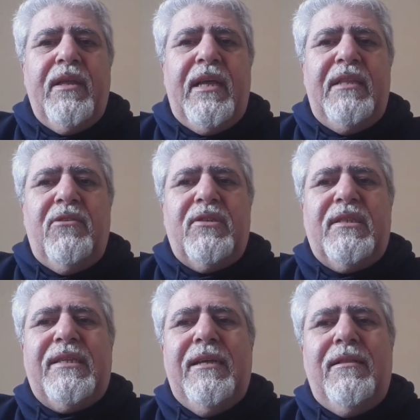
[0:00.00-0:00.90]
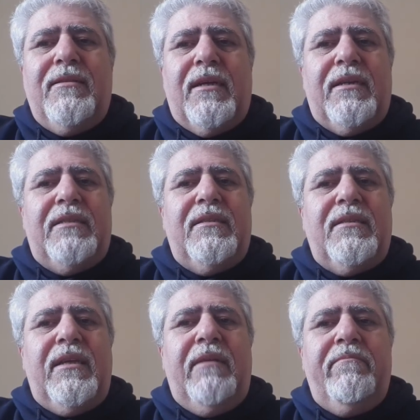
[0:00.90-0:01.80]
Yeah, those skills are not the
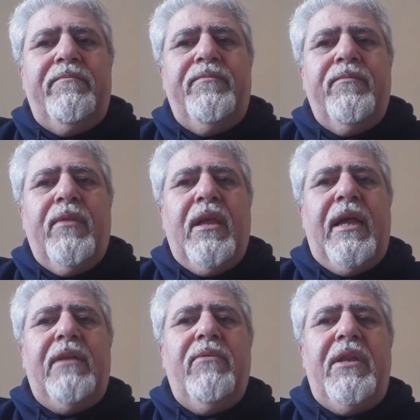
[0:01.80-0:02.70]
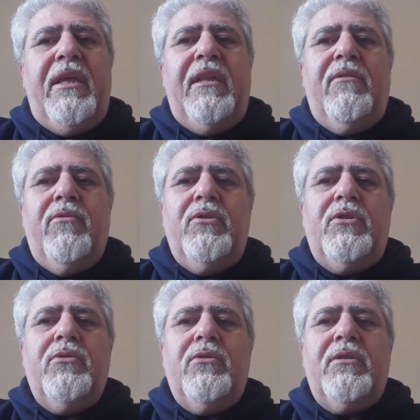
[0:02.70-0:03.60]
same, and we need to
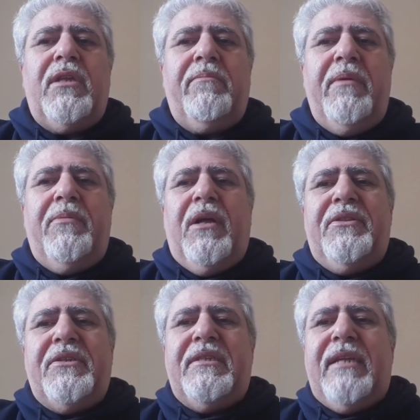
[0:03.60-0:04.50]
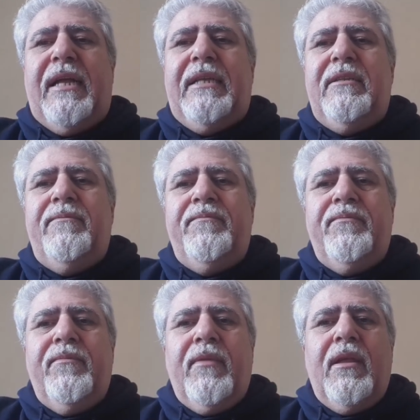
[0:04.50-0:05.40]
ensure that people understand
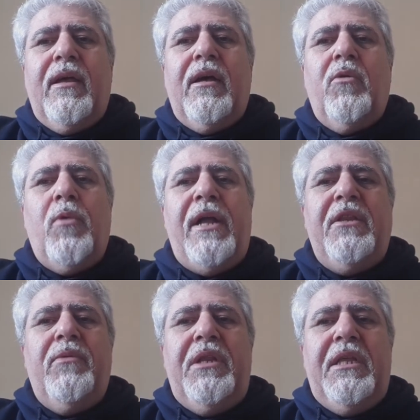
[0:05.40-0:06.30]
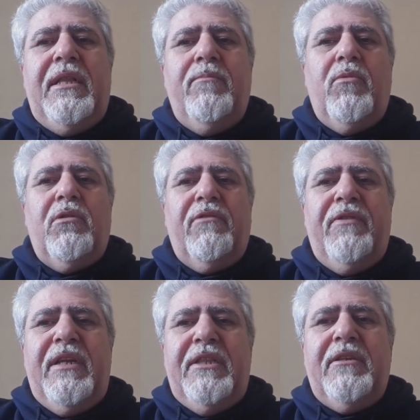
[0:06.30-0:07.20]
when do we need more of
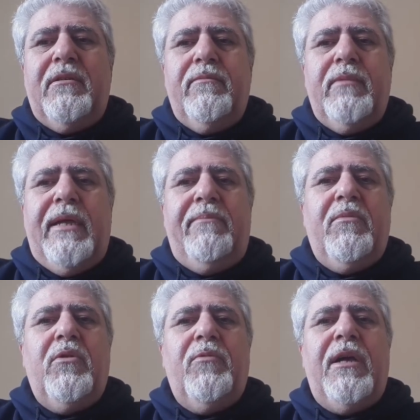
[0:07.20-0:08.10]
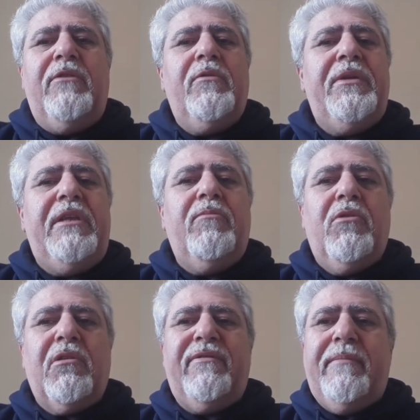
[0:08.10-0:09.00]
a leader and when do we need
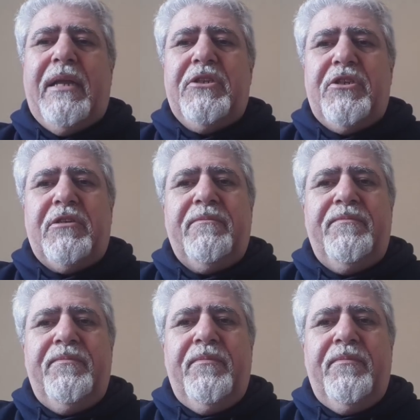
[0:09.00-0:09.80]
more of a manager.